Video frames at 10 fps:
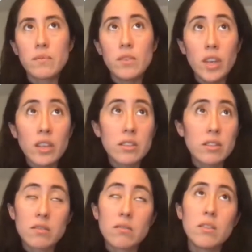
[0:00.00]

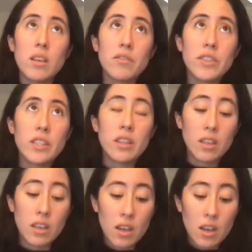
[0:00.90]
Yes,
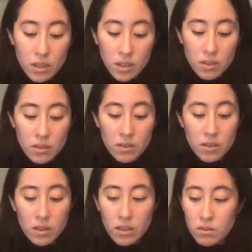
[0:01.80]
definitely.
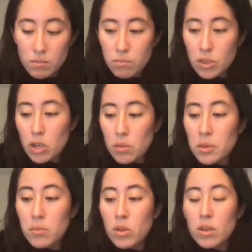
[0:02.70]
It's
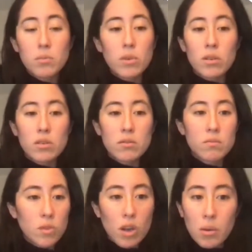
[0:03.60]
becoming more and more
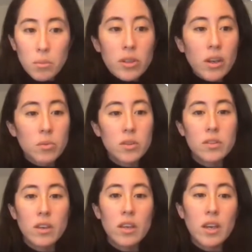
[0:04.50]
common, I would
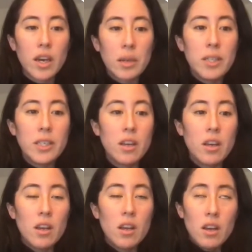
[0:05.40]
say.
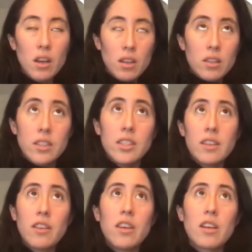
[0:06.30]
This is
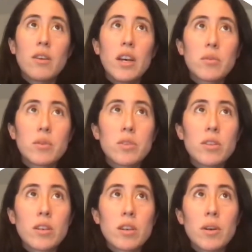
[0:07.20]
the thing, right? When we
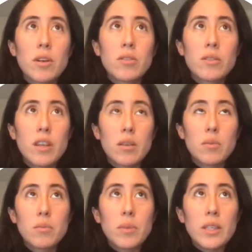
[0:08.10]
talk about
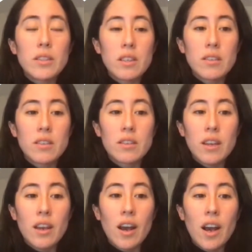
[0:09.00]
sustainable business,
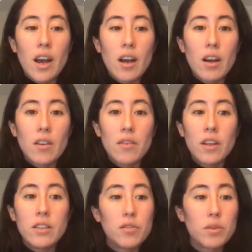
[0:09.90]
they have
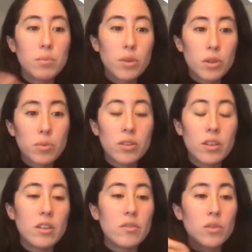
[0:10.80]
a different purpose
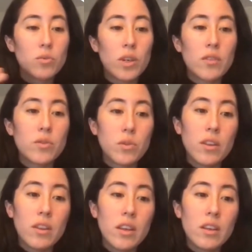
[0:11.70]
and a different way of doing
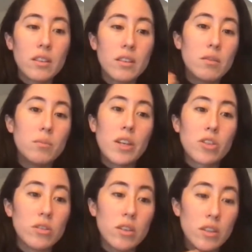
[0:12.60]
things, and they're
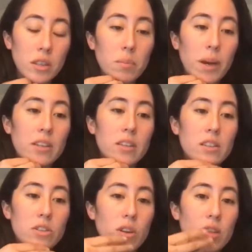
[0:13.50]
measuring their impact and
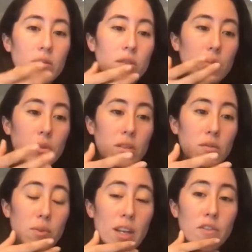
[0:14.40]
they're trying to create positive
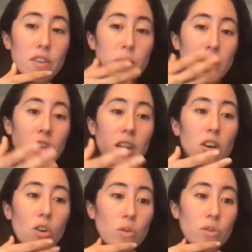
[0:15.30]
benefits, but they
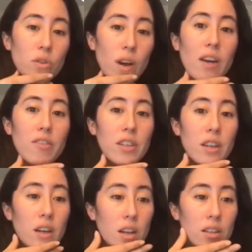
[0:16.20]
are also having,
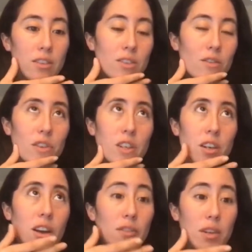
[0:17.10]
let's not forget,
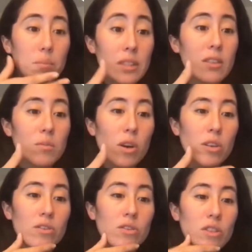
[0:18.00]
they're having a business
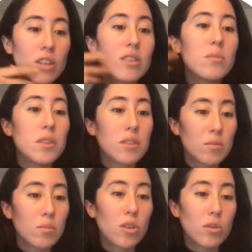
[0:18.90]
model. So there's a business
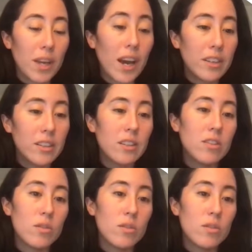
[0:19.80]
model behind it.